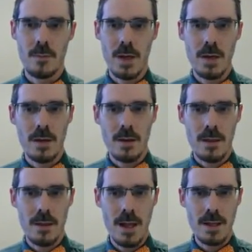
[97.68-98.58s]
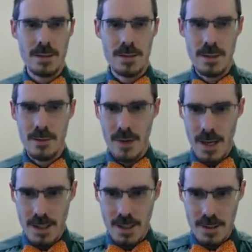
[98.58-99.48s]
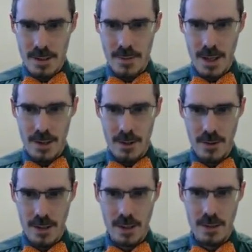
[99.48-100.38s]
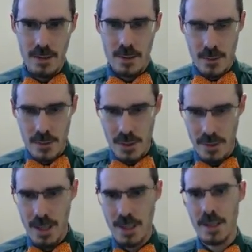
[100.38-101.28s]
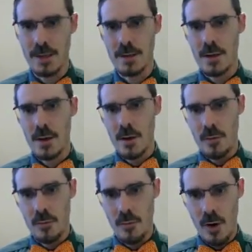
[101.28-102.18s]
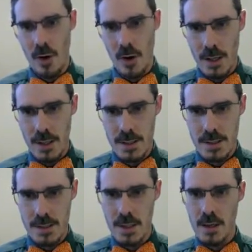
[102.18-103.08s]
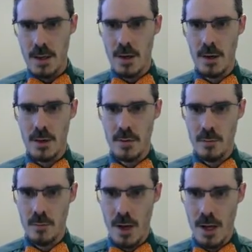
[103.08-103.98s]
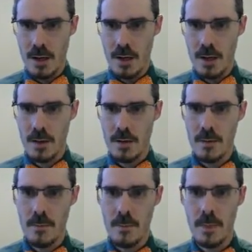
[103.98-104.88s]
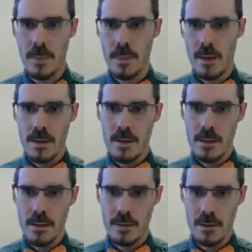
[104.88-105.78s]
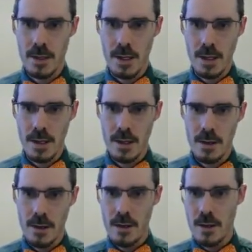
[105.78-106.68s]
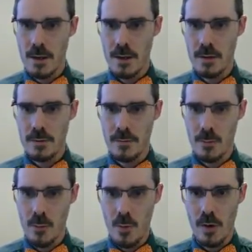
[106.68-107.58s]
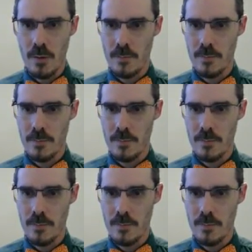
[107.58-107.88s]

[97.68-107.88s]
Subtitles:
But that's the gradient of that line. Look at the gradient. Rise over run. 30 over 4.